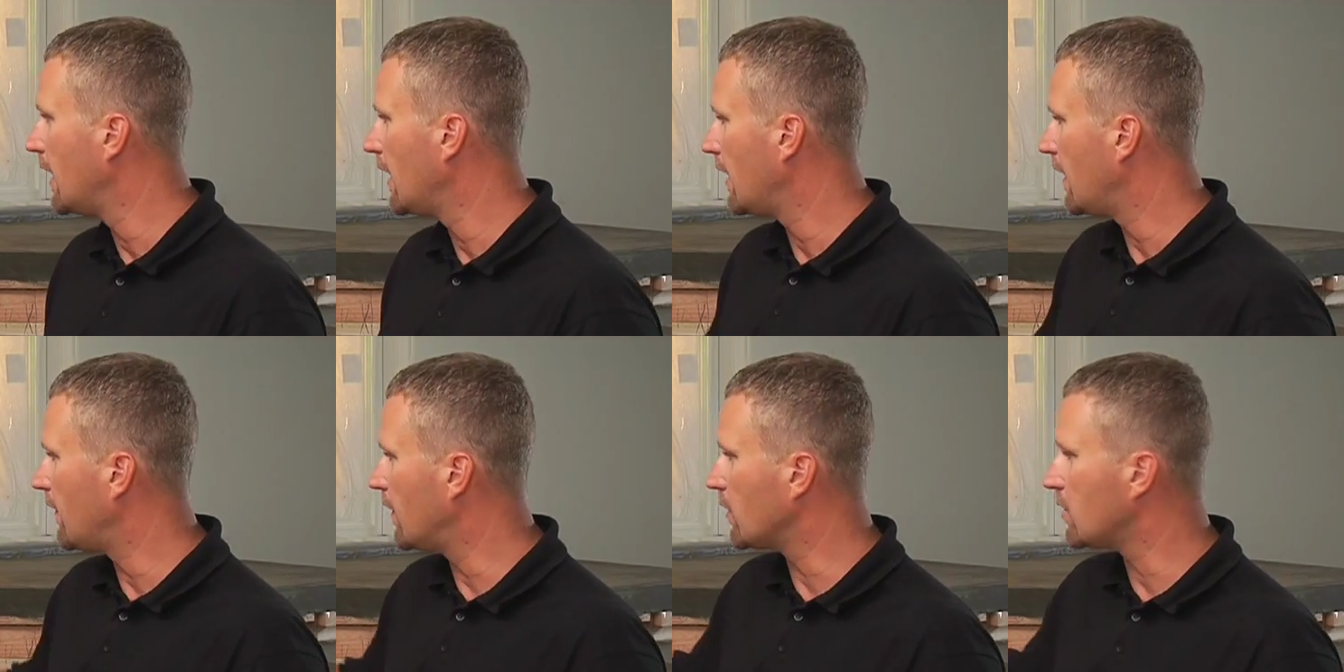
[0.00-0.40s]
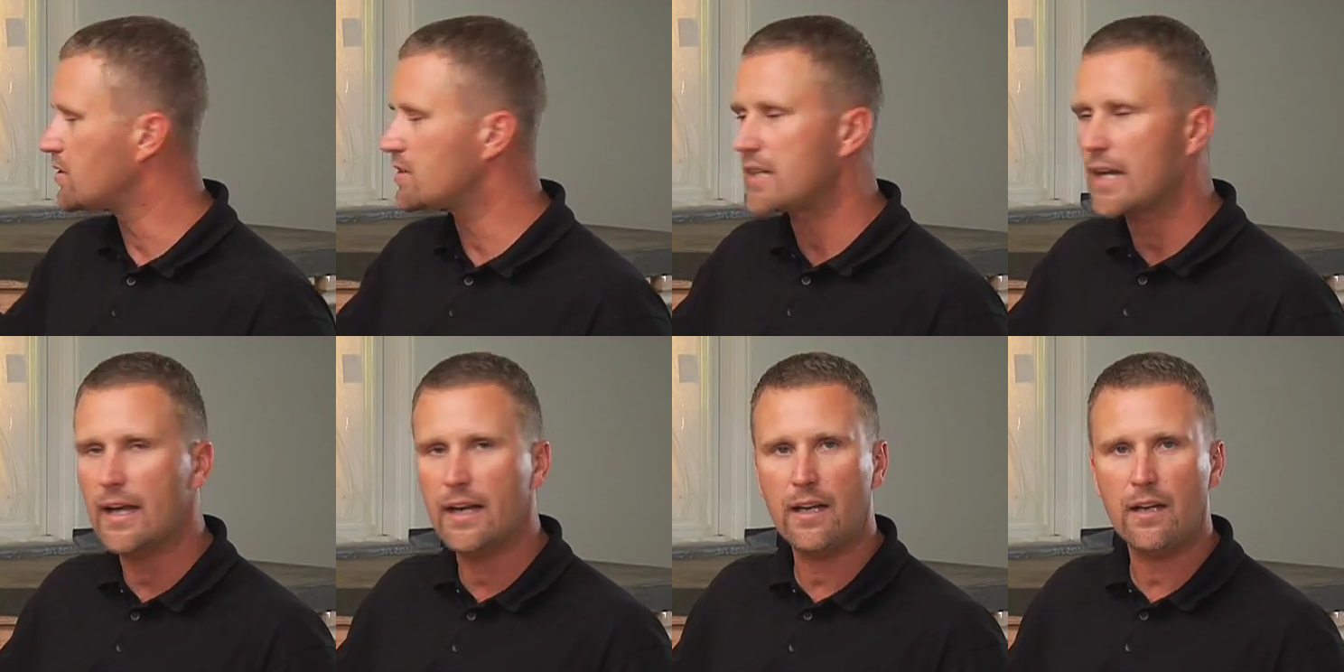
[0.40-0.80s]
They're
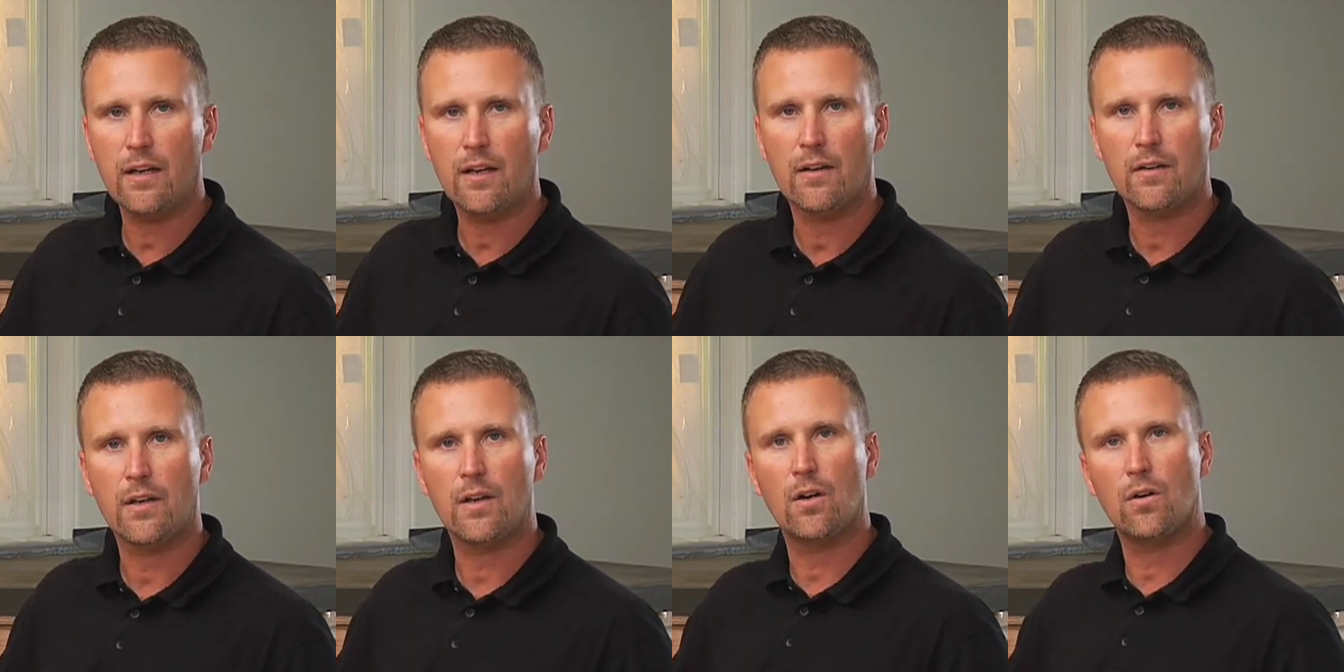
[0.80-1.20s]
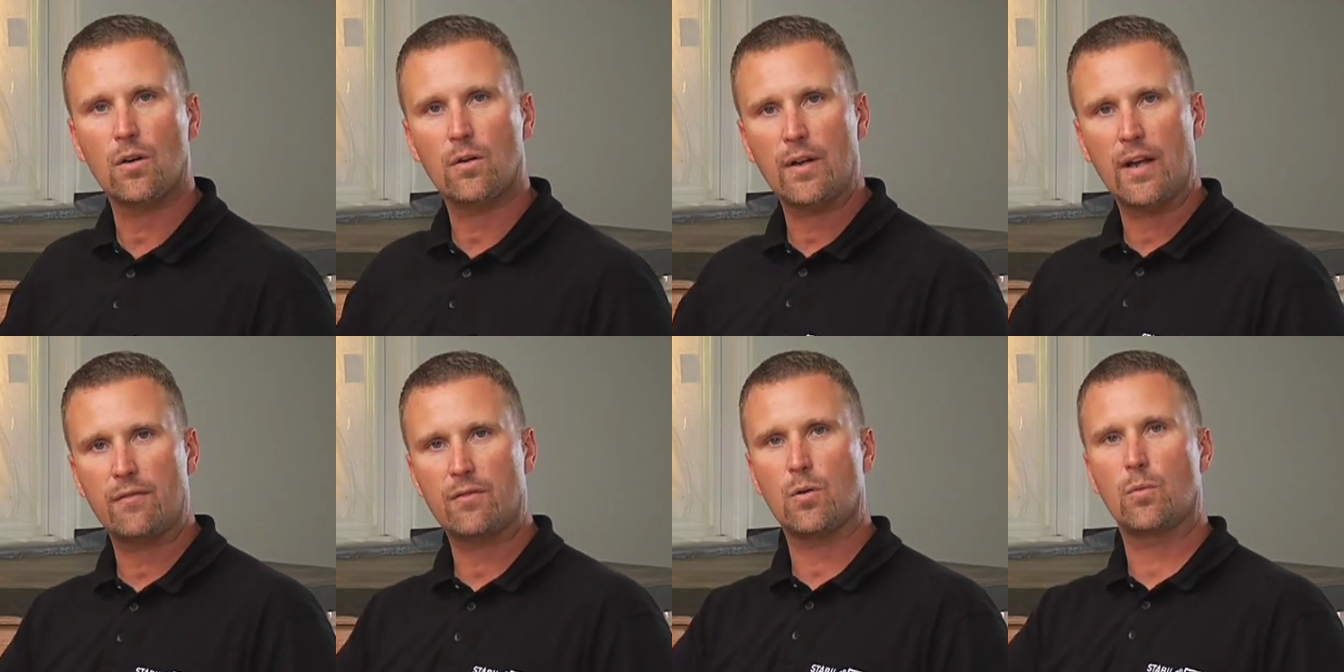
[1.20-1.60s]
steady, you don't
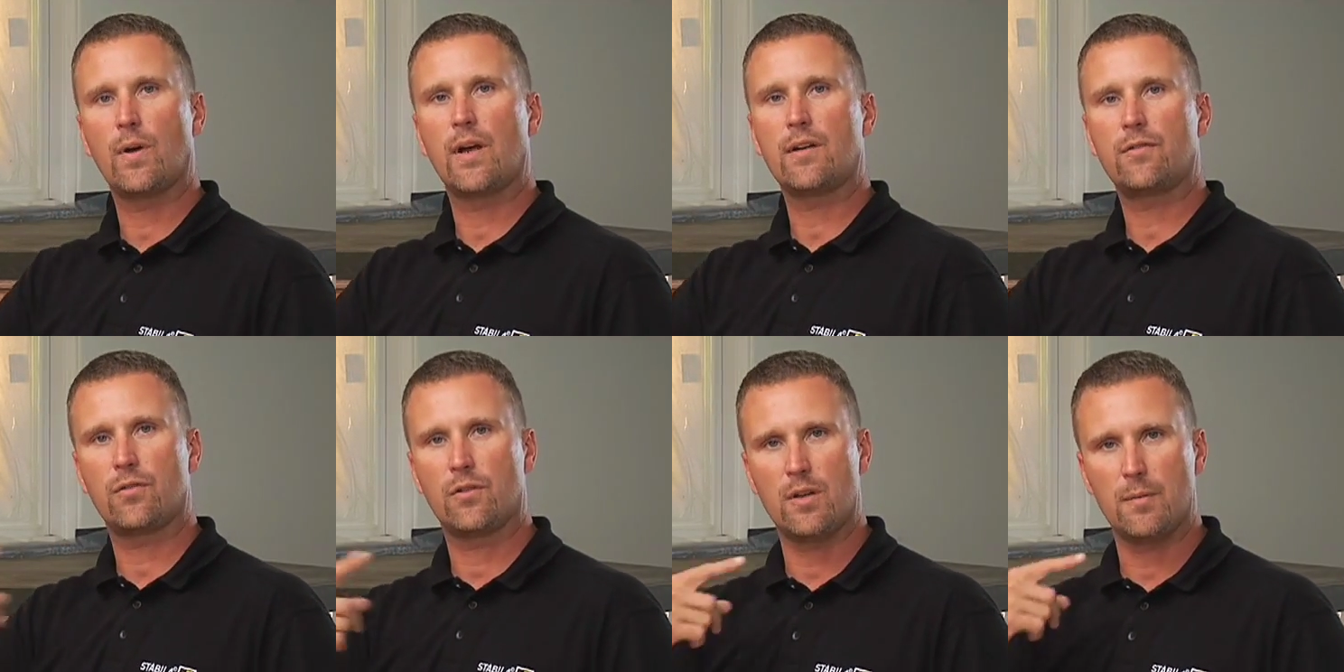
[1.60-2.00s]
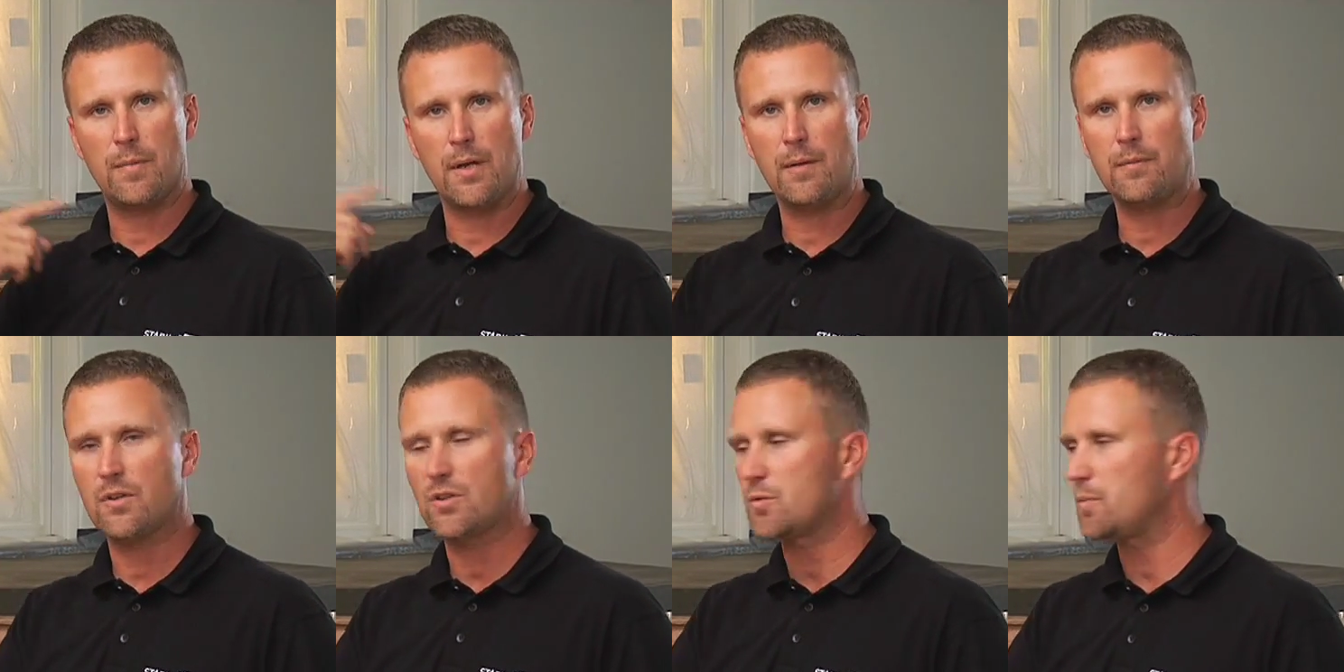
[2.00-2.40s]
have to wait for the
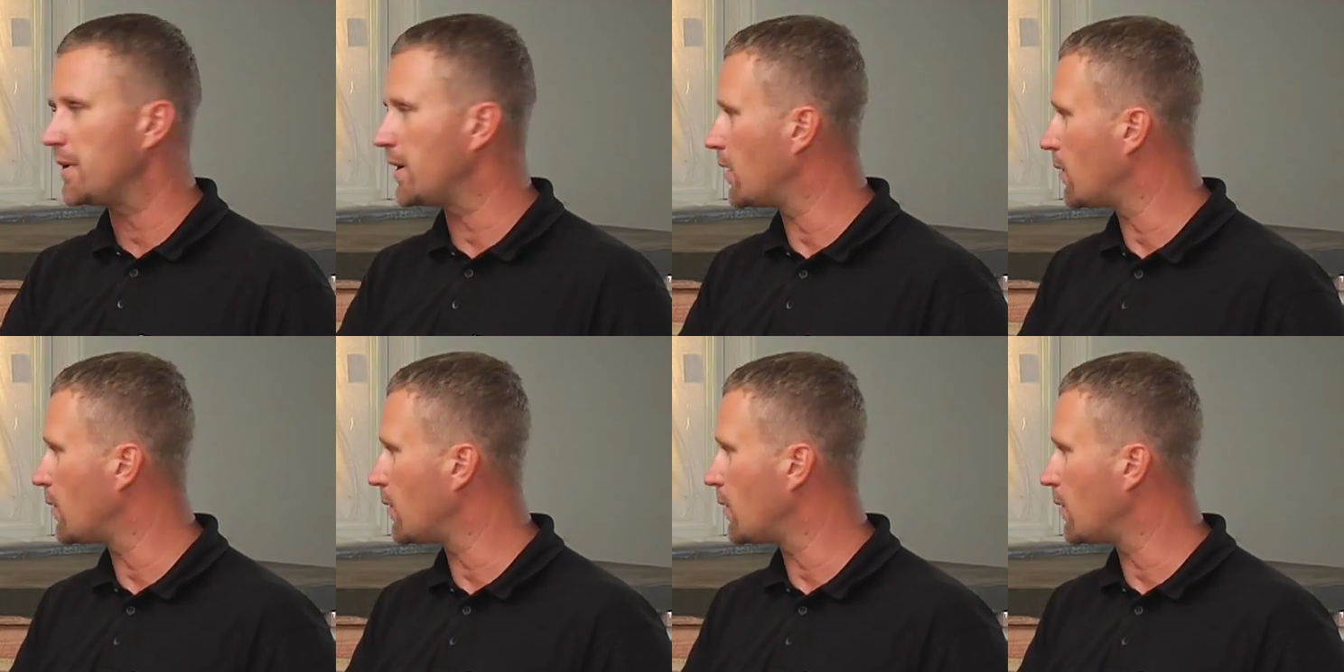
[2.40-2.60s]
beam to spin